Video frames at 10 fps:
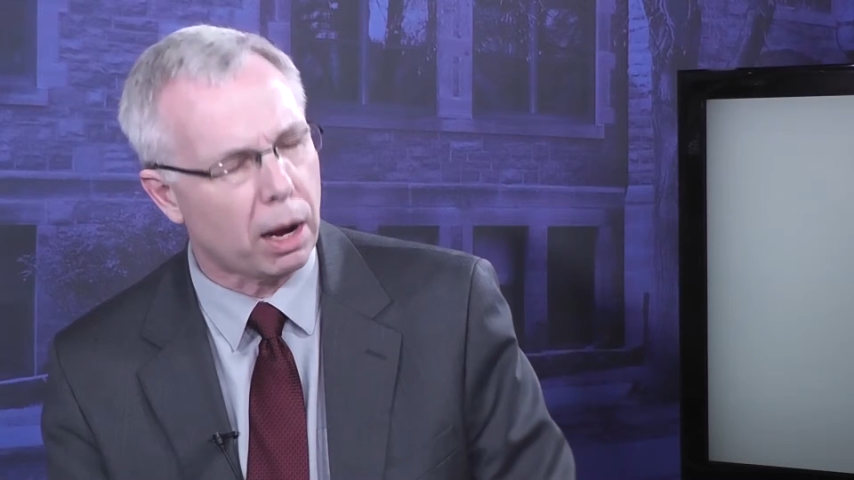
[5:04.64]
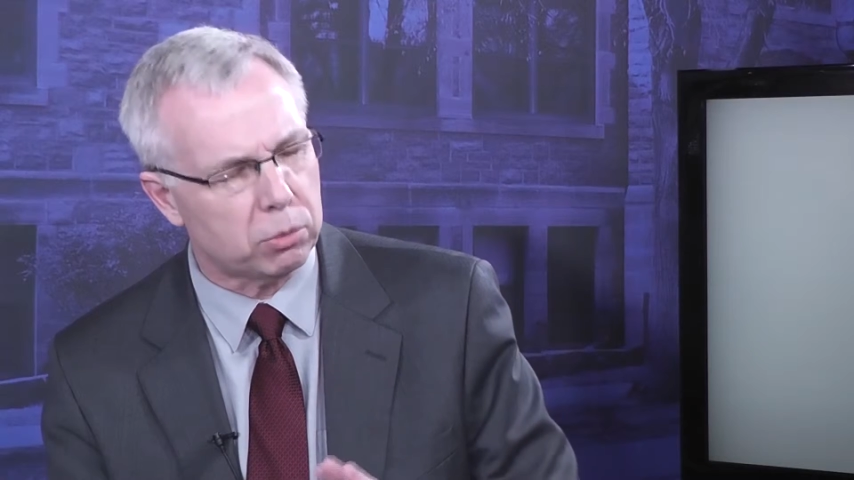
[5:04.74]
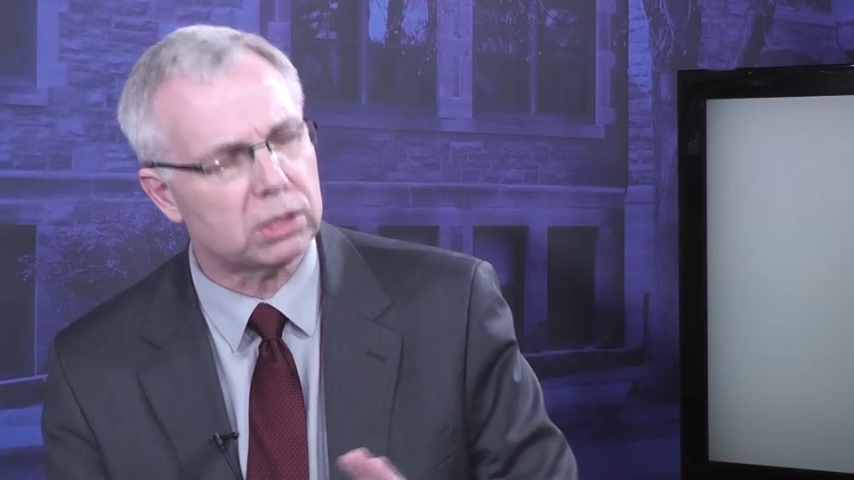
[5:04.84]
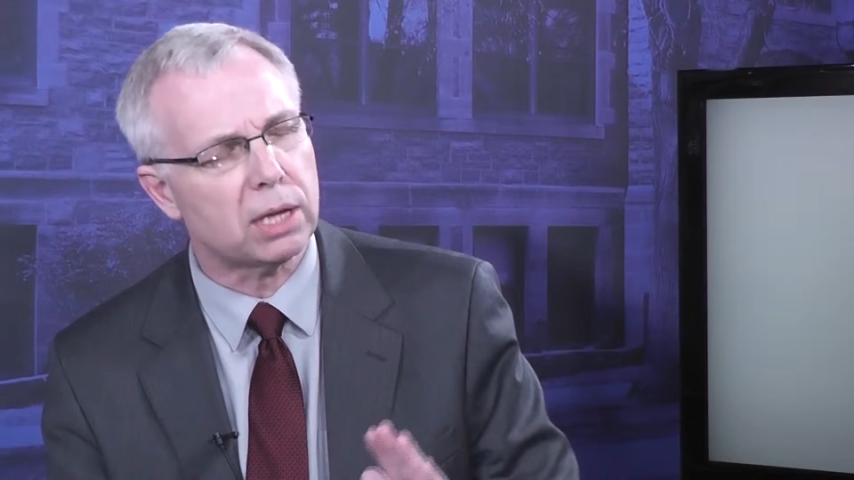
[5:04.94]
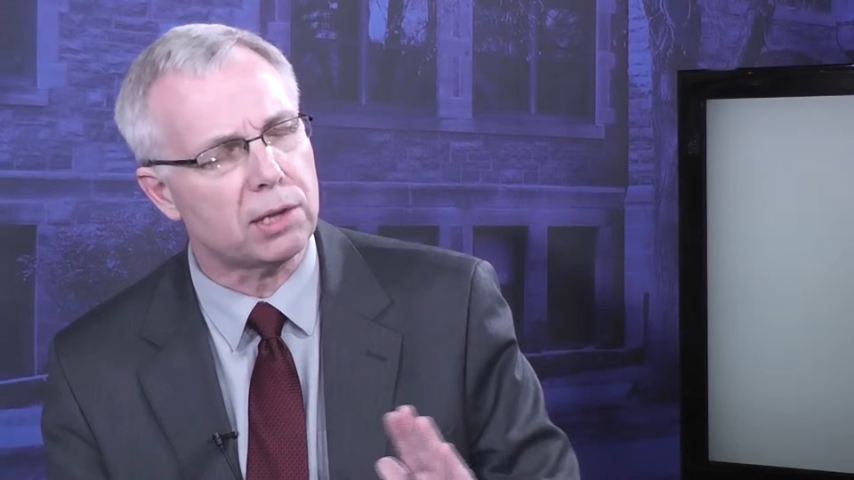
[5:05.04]
I
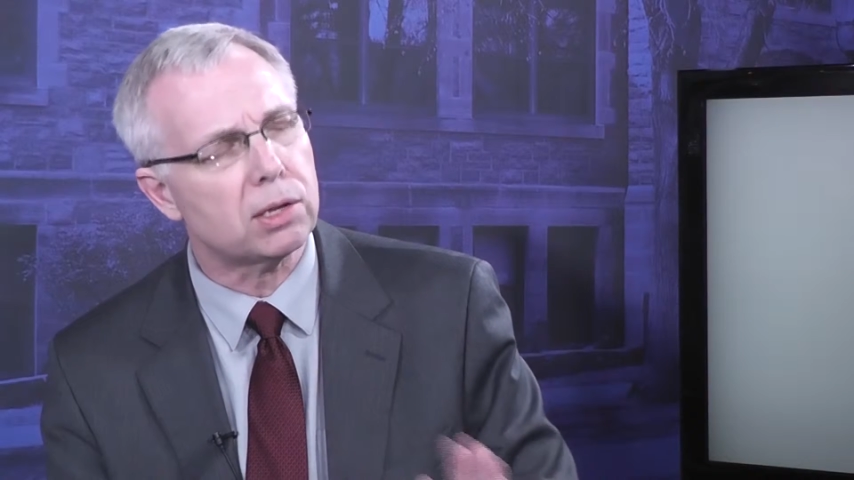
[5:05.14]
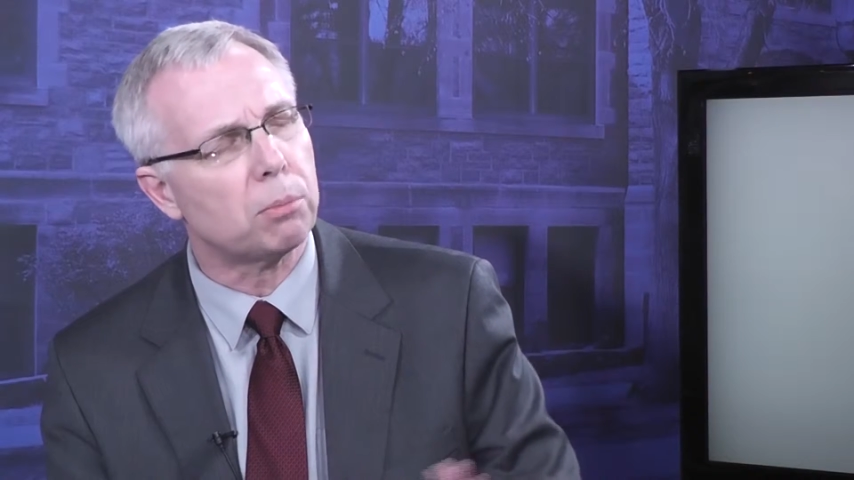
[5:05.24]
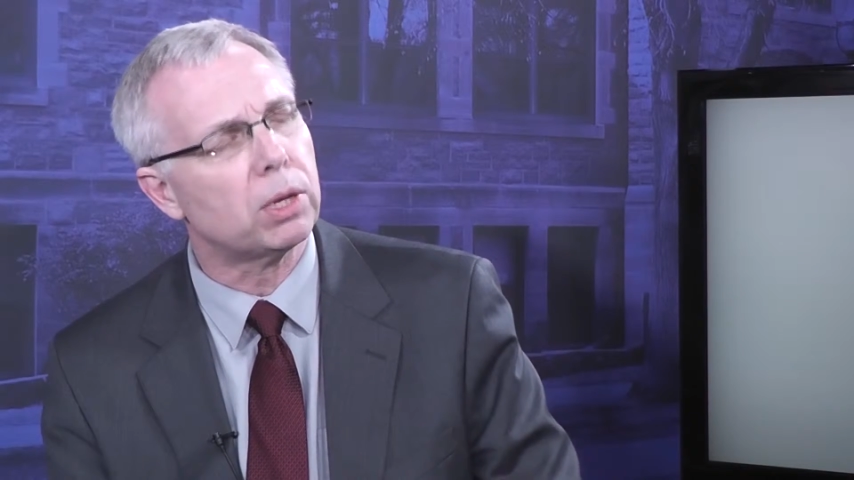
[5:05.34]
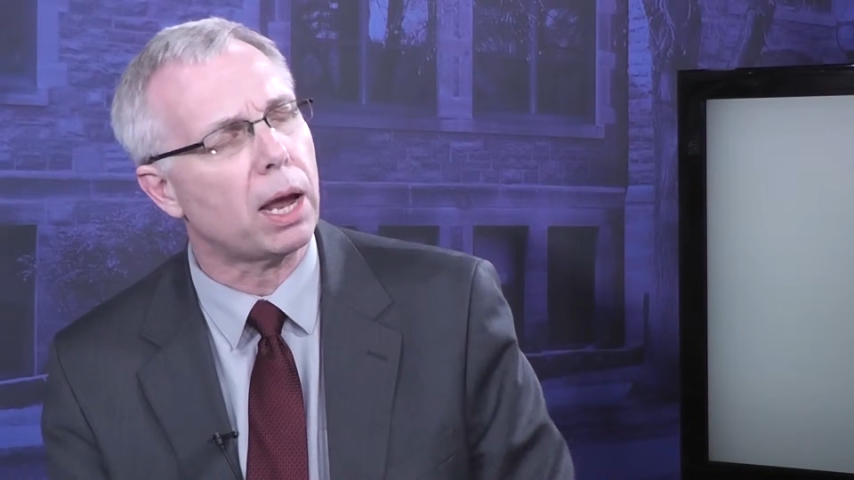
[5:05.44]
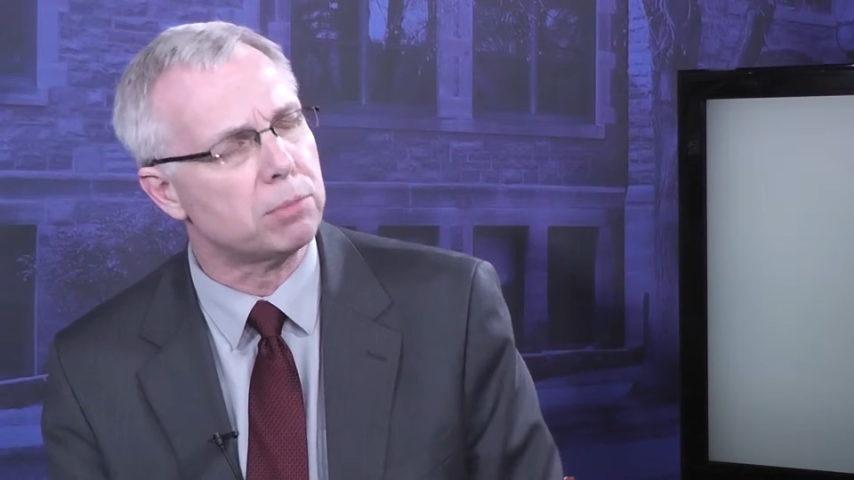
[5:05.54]
would say
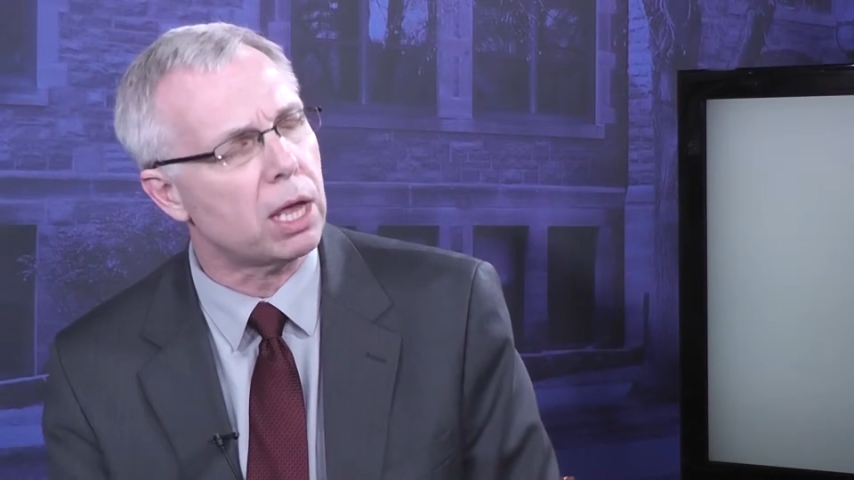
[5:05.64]
sometimes,